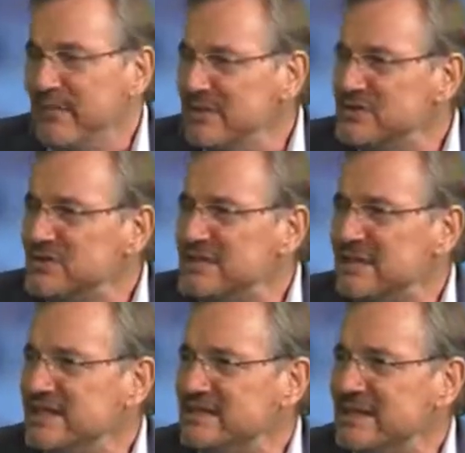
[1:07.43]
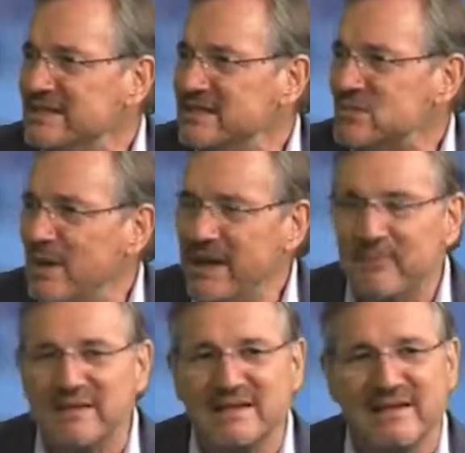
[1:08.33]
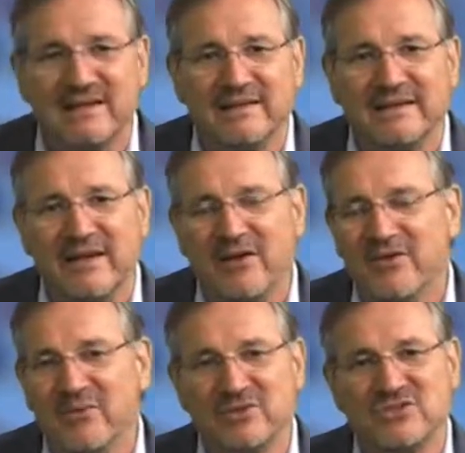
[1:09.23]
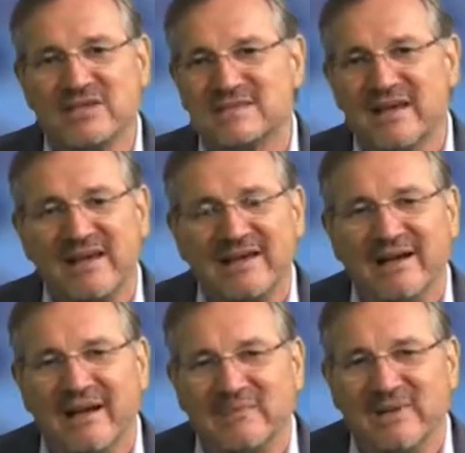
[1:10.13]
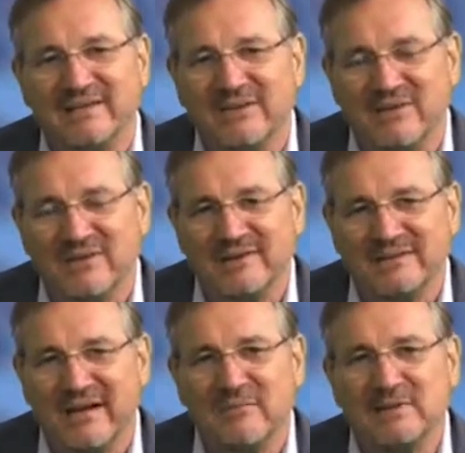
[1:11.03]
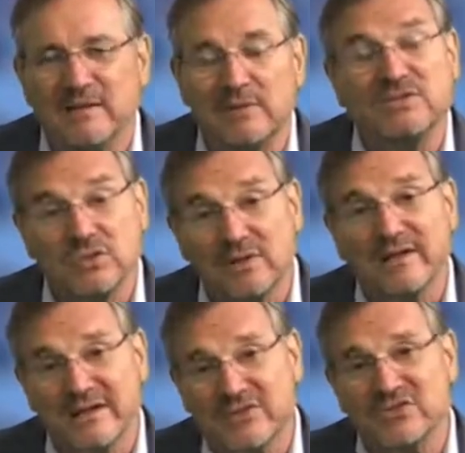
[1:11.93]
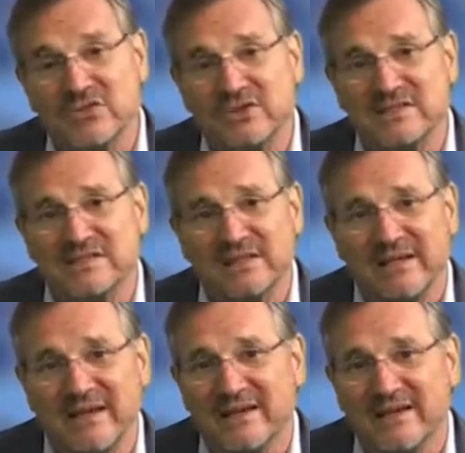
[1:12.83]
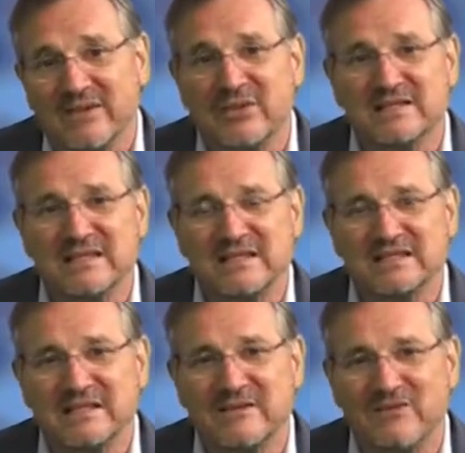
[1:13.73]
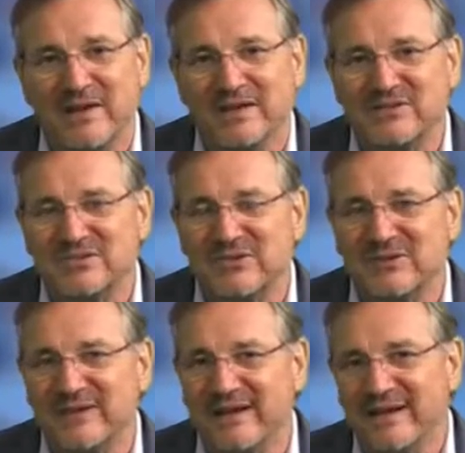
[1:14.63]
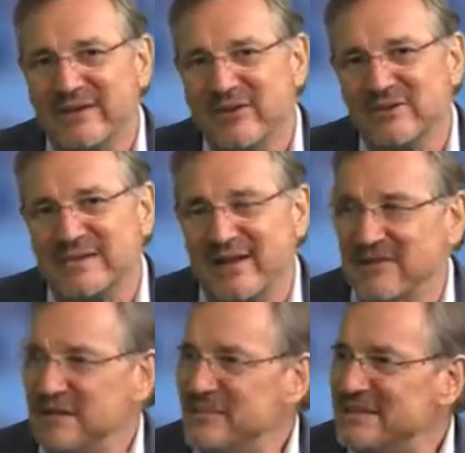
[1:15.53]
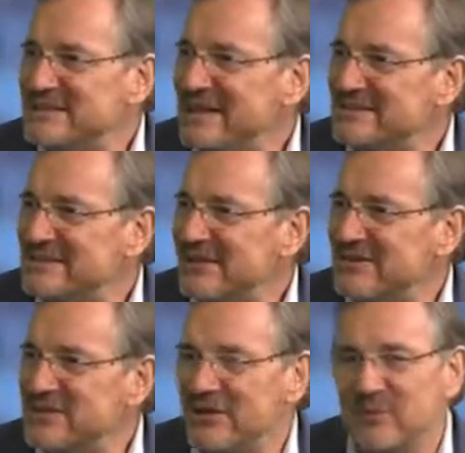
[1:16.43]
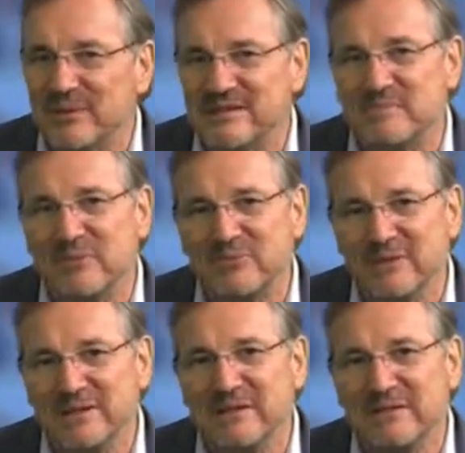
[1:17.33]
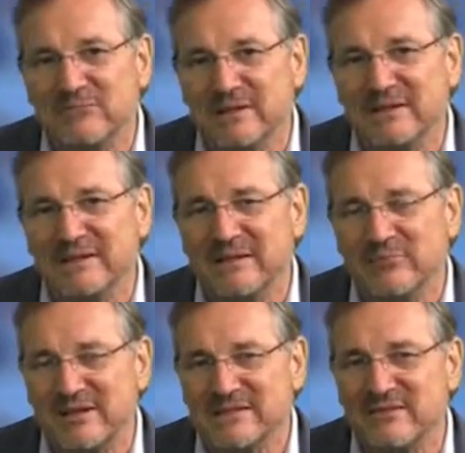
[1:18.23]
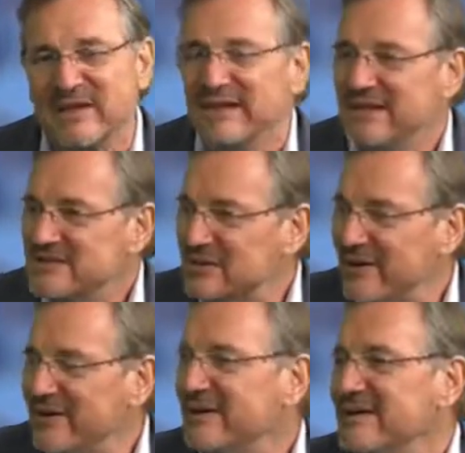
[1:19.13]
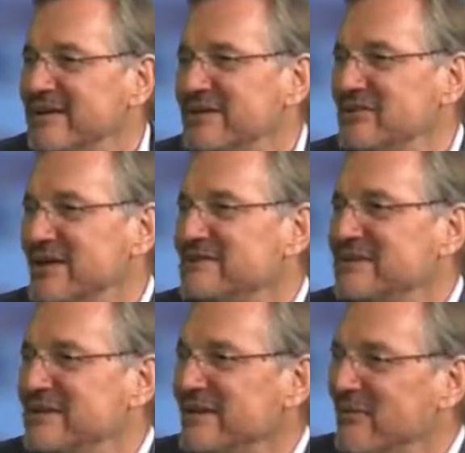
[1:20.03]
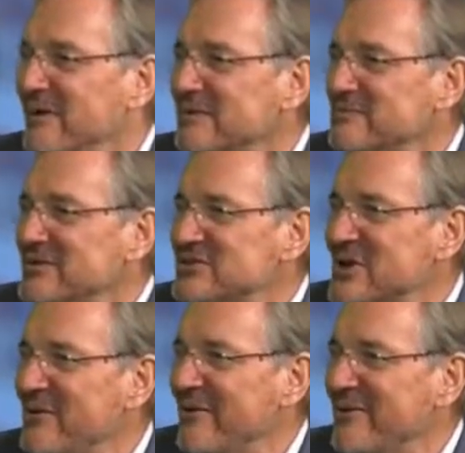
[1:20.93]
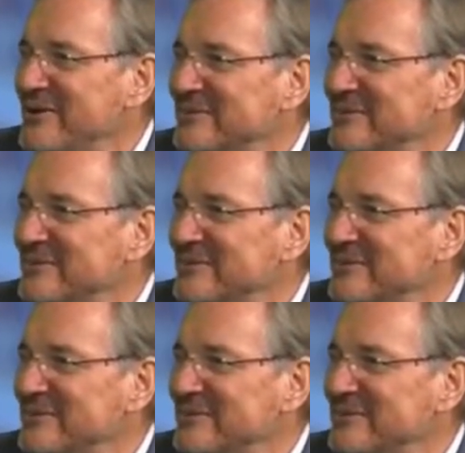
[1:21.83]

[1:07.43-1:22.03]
or things like this way up in the air that were just, unbelievable. Sort of like the Cirque du Soleil things that you see in Vegas or down in the big tent at Ontario Place, but really, really impressive. So Erikka Johnson, welcome to the show. How are you?